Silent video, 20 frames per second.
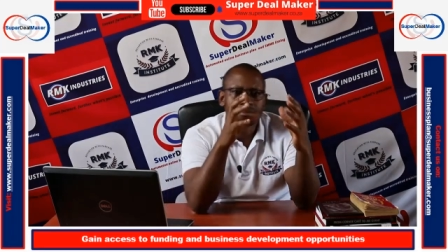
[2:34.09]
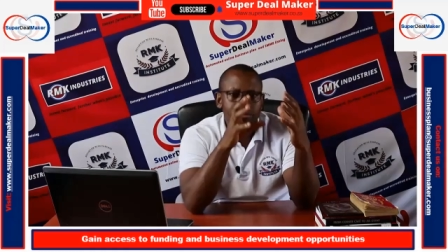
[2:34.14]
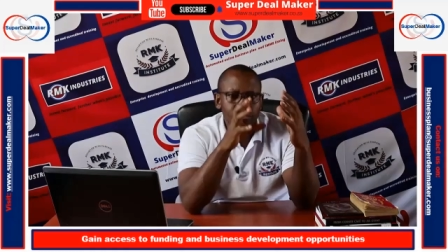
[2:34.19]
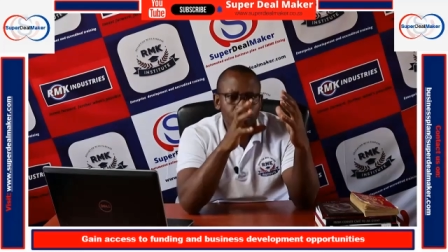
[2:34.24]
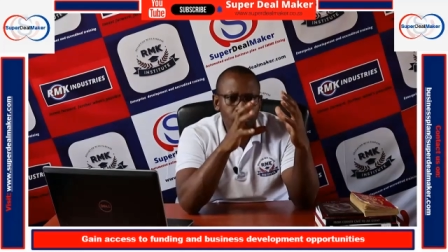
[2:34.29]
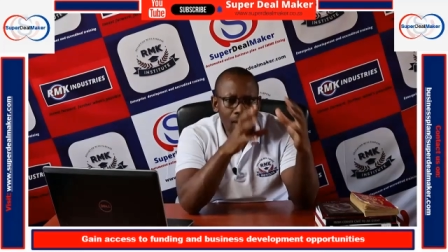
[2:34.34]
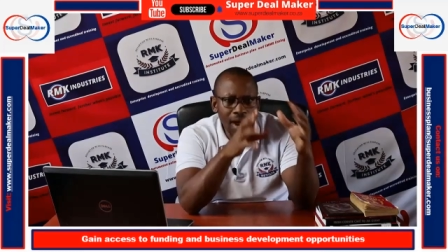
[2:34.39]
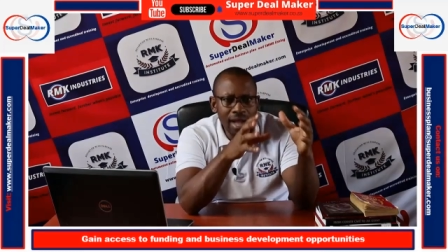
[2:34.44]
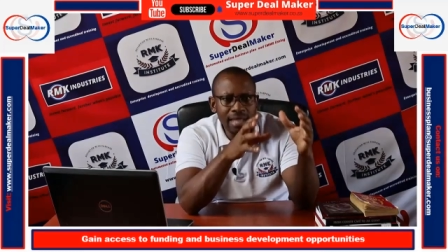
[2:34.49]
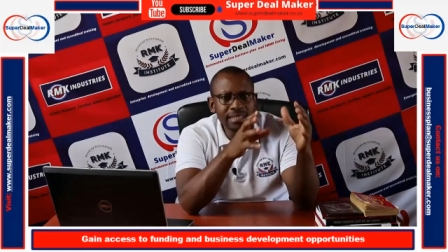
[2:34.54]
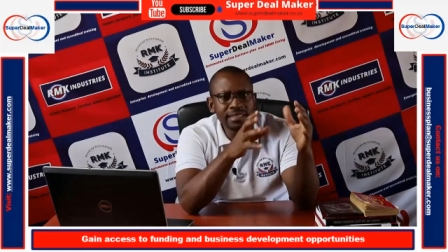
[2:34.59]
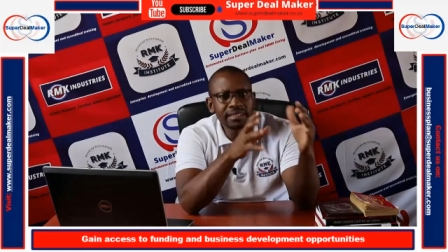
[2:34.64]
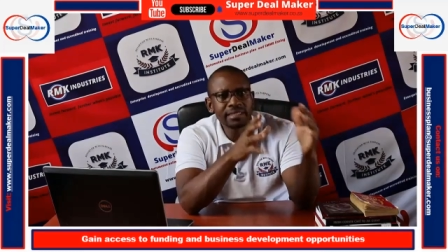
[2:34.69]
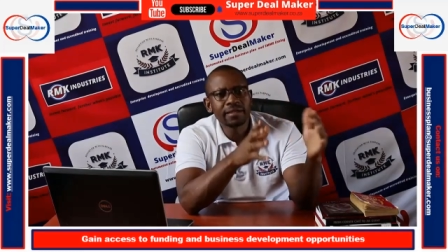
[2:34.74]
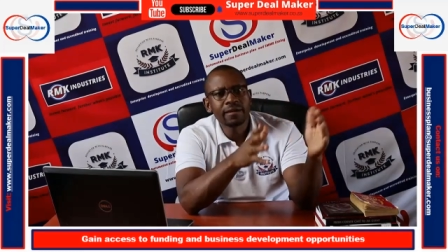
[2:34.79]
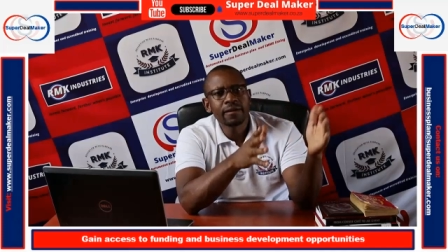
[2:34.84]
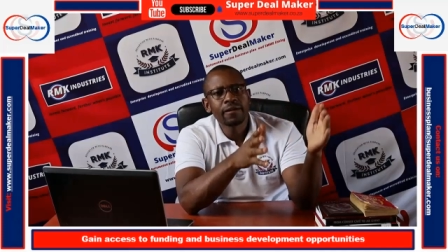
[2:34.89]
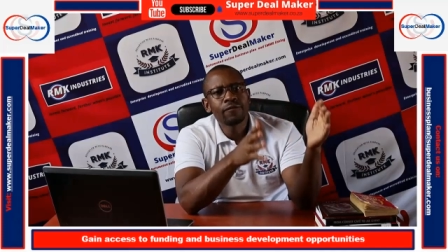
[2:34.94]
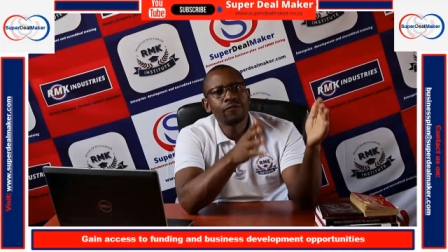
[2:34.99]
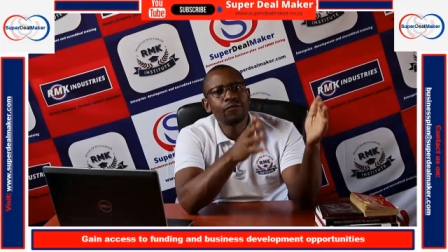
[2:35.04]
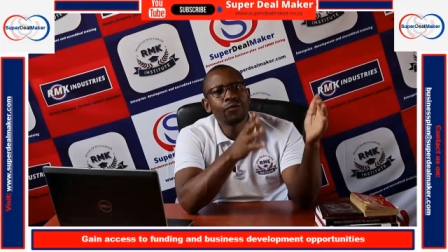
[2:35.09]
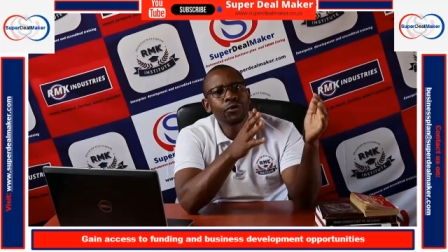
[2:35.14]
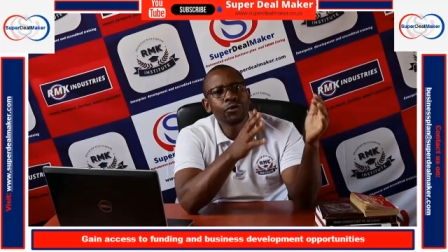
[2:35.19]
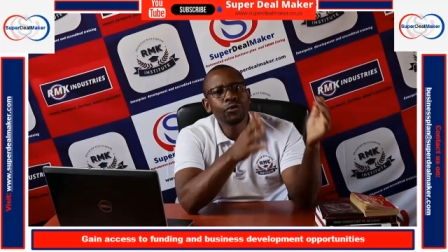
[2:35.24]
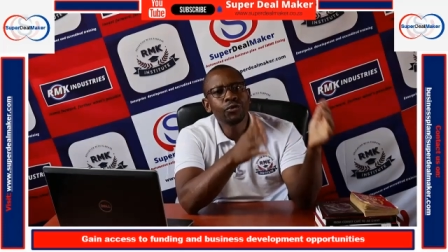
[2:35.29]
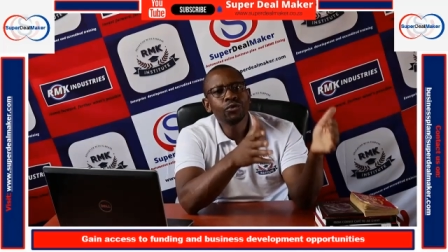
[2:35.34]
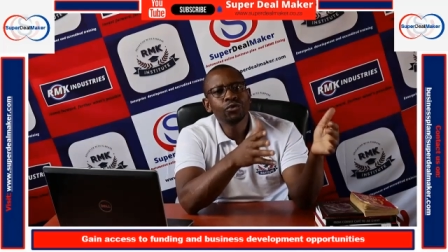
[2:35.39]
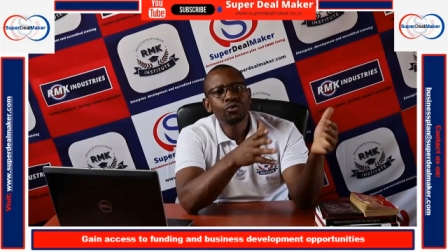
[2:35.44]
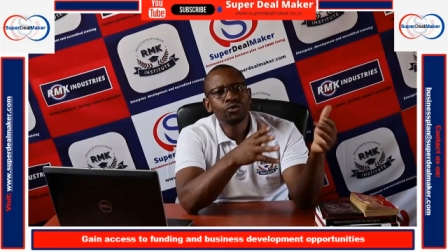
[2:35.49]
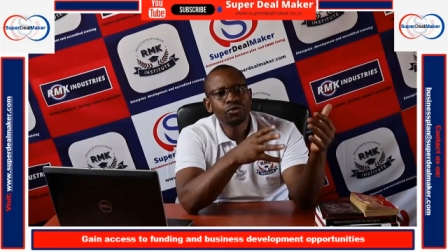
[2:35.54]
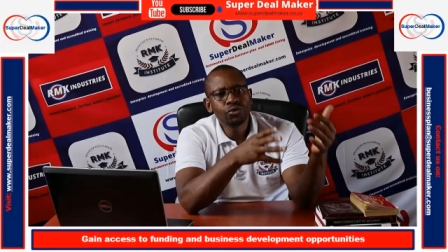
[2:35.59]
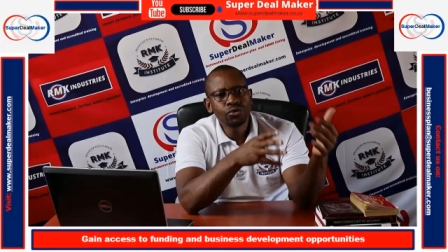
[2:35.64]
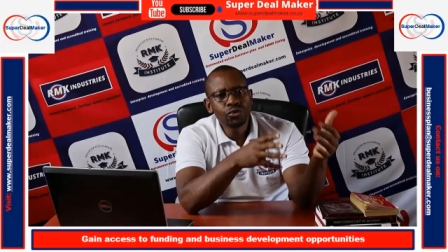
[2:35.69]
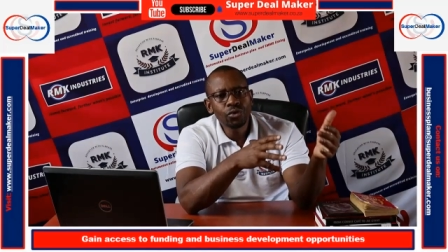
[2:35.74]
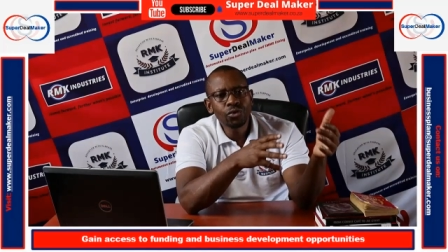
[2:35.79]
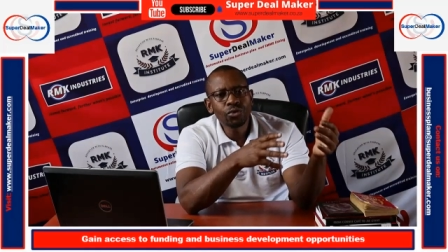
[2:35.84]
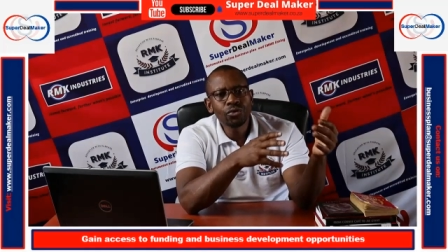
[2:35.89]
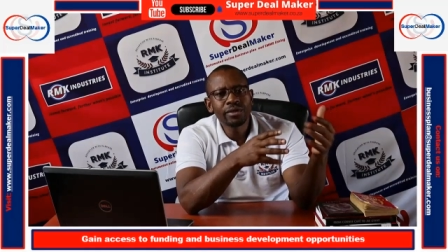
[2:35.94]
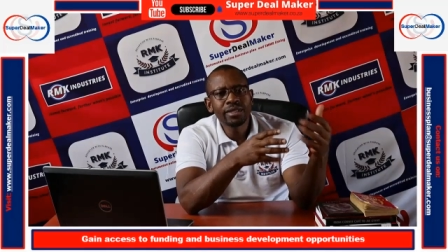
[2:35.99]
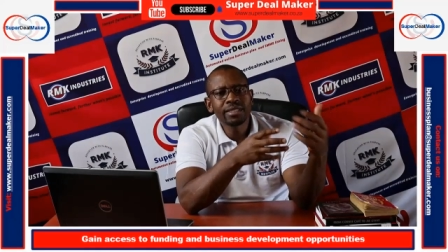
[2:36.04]
One, for you to
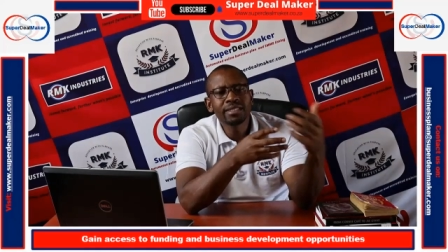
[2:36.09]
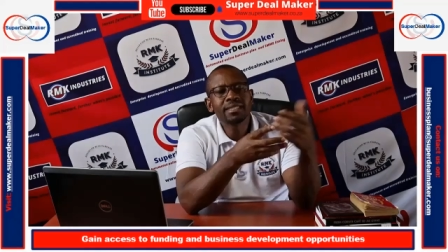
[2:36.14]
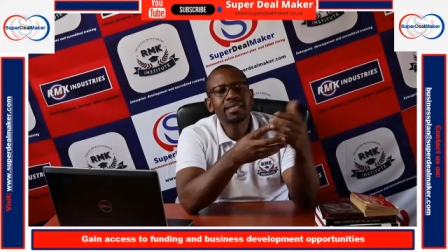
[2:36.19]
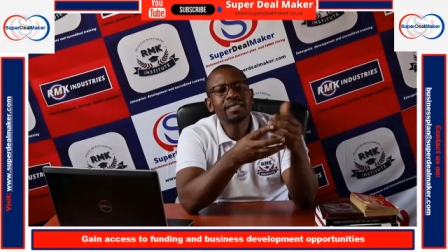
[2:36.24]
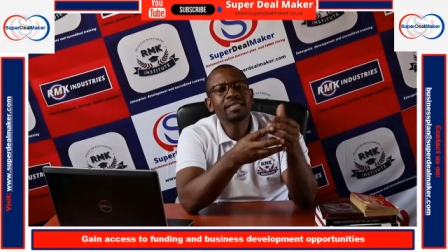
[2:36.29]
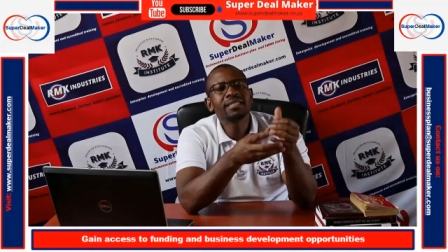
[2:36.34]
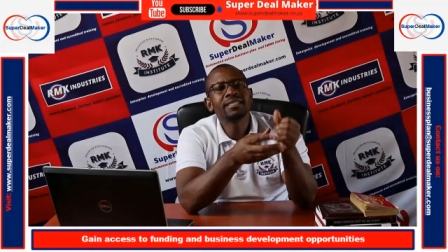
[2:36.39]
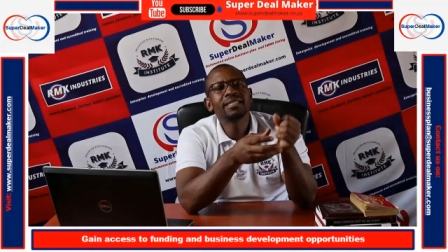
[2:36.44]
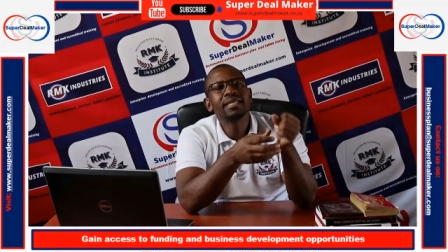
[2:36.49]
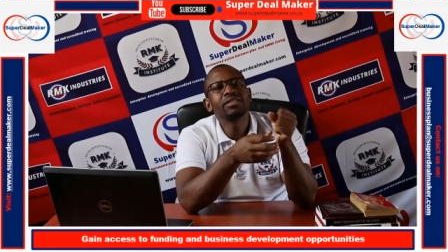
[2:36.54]
know the skills